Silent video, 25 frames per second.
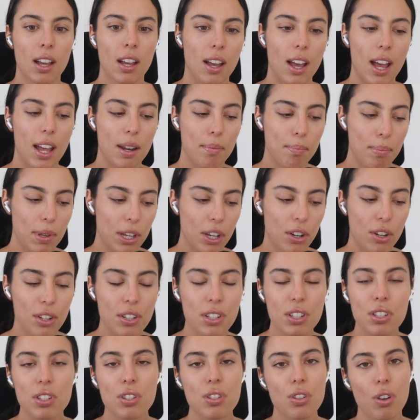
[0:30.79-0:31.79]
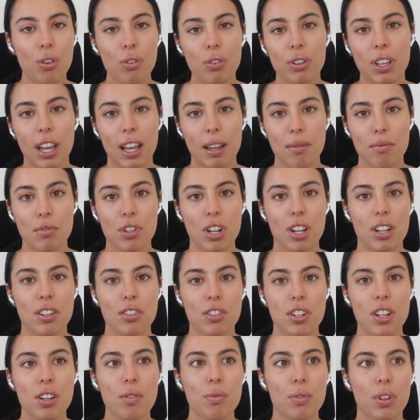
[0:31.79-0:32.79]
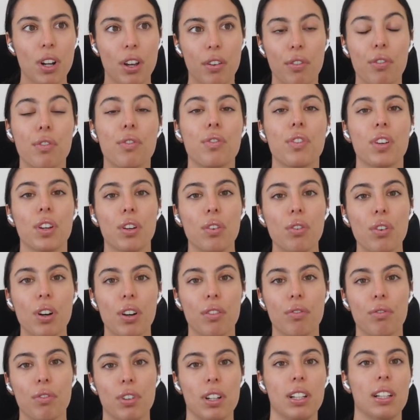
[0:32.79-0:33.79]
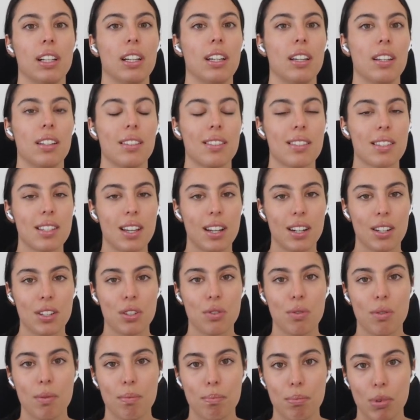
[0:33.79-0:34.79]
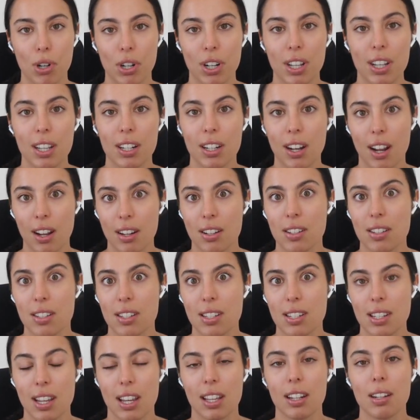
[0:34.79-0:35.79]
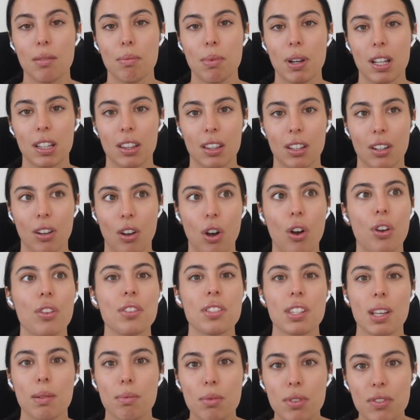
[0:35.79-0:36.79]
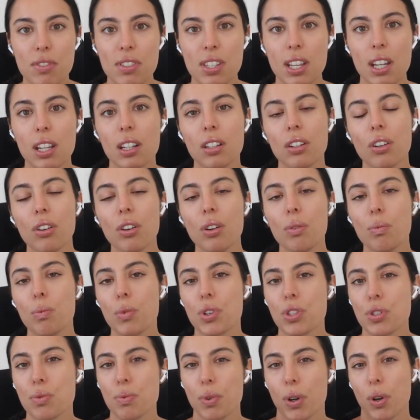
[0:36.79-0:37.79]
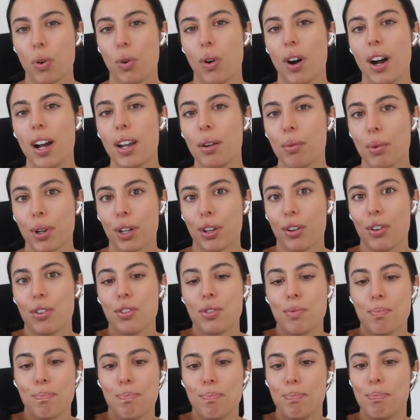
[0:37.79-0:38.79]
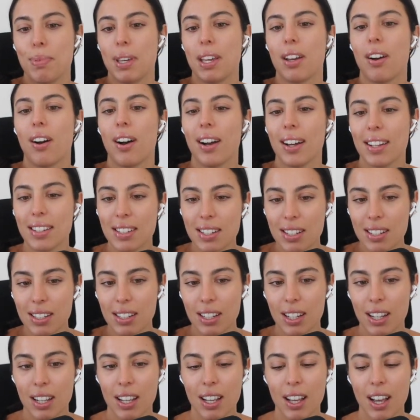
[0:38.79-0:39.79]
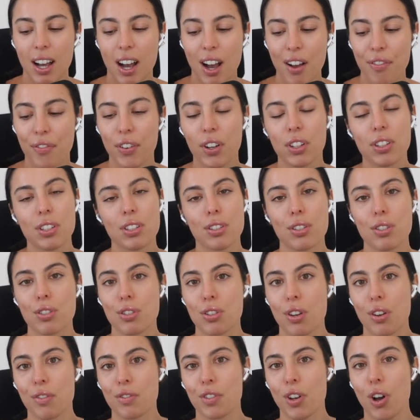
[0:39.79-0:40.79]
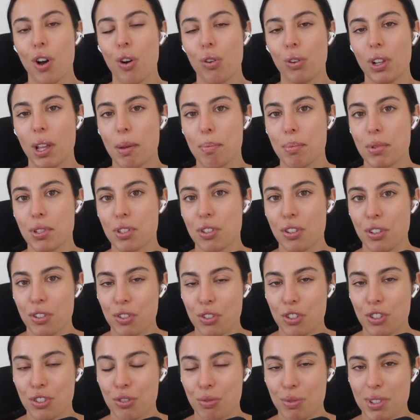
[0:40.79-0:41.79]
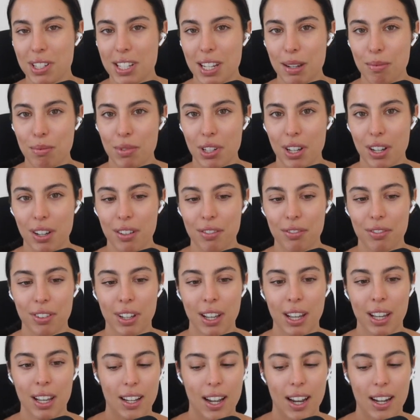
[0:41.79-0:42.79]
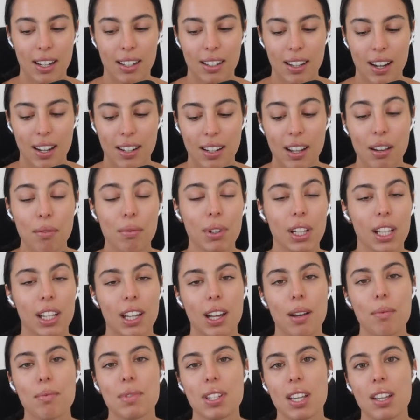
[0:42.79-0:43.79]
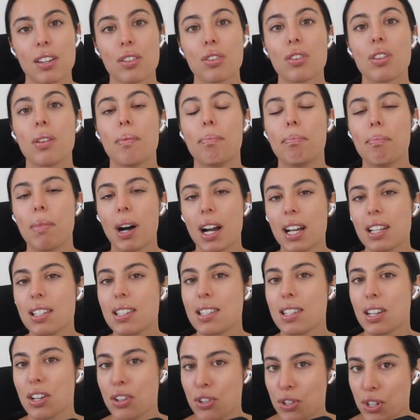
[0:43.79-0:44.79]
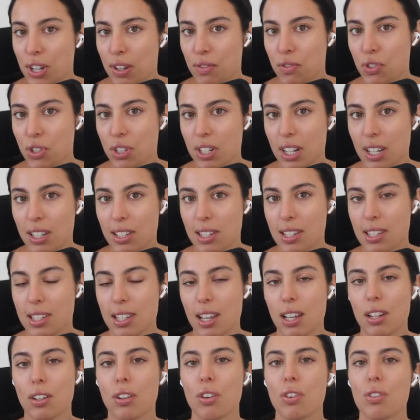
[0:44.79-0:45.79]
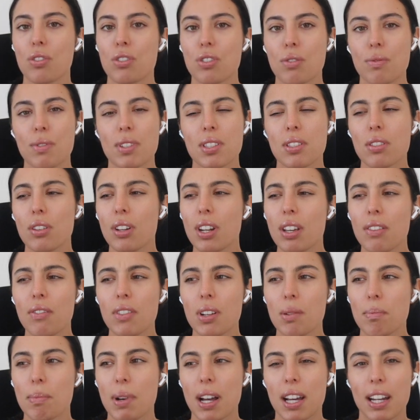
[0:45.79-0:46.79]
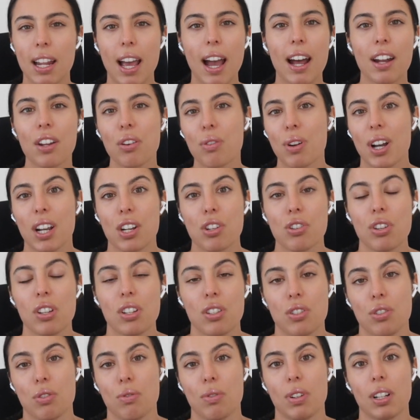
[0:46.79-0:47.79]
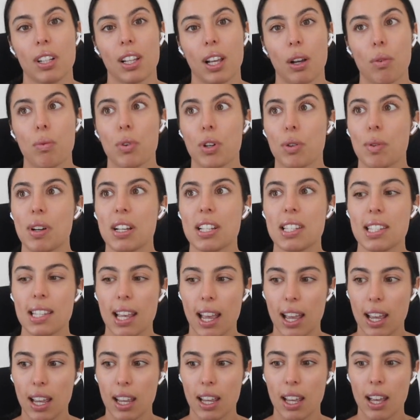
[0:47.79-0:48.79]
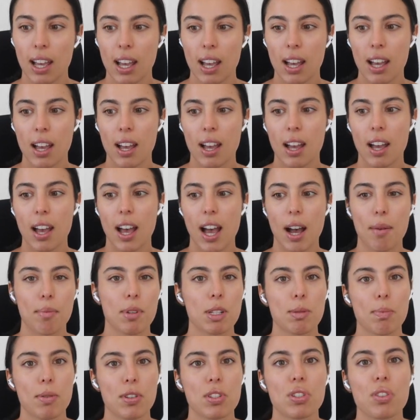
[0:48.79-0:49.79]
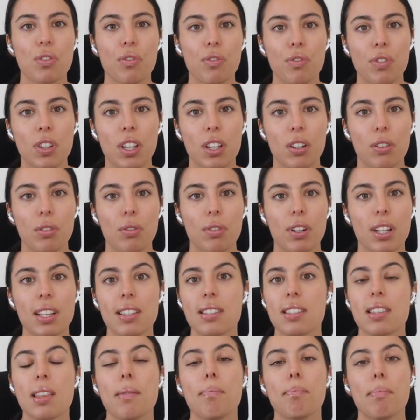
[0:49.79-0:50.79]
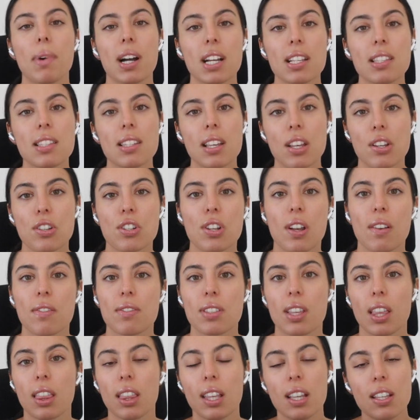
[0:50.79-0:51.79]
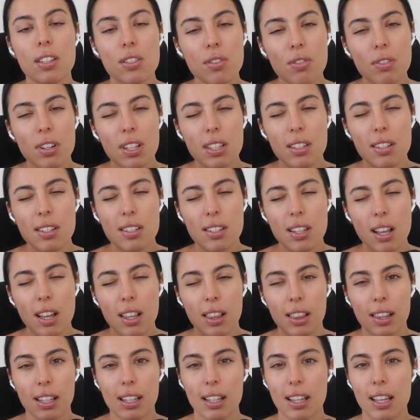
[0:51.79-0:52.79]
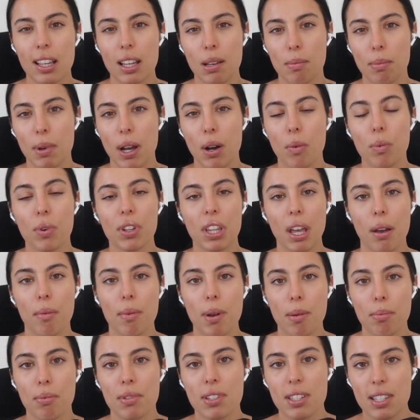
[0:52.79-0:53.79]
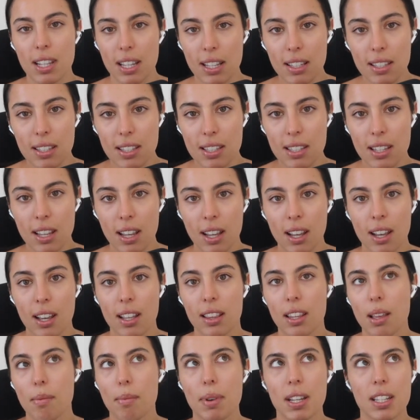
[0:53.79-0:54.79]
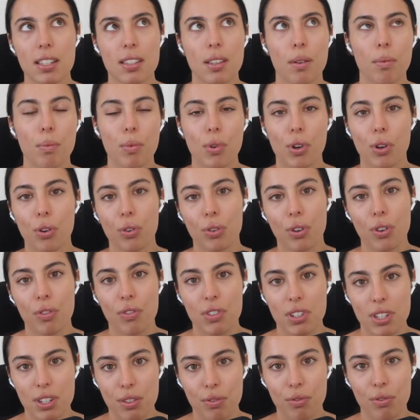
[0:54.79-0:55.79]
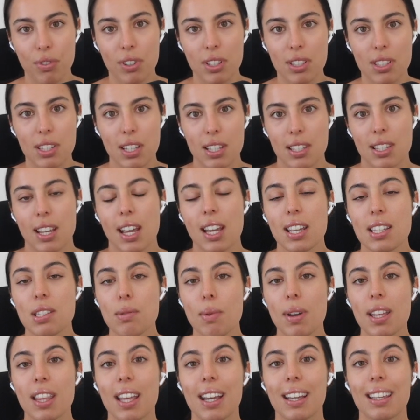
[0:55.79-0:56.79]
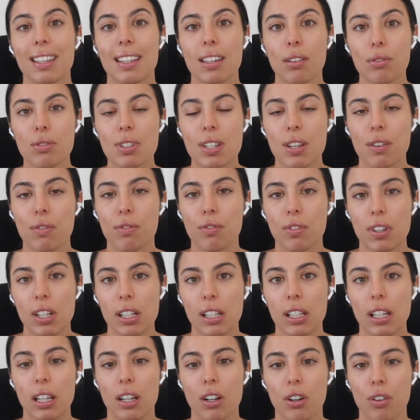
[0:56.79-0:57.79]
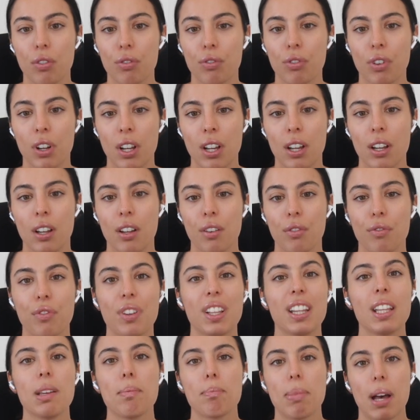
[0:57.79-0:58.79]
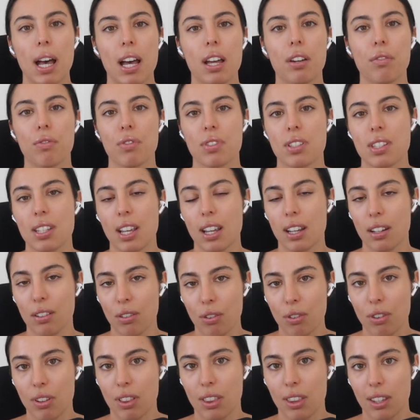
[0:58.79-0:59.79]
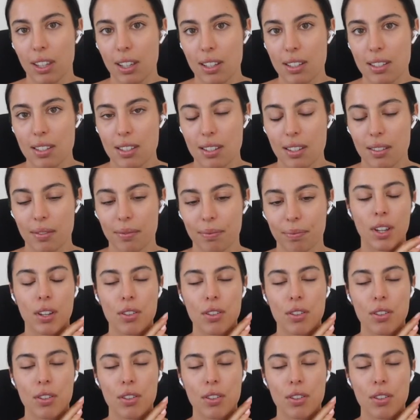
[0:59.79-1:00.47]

And because it's so game changing, what I feel I've really started to embody and understand about the concept of saying no and what's required and what goes behind it, I felt it deserved a whole episode to do a deep dive. And that really comes down to the mindset shifts you need to say no. So it's not even about how do you actually do it? Like, what do I say? How am I supposed to feel? It's the mindset shifts, the things you need to start thinking about what that represents that makes the world of a difference, that takes away that guilty feeling of feeling bad for saying no to things.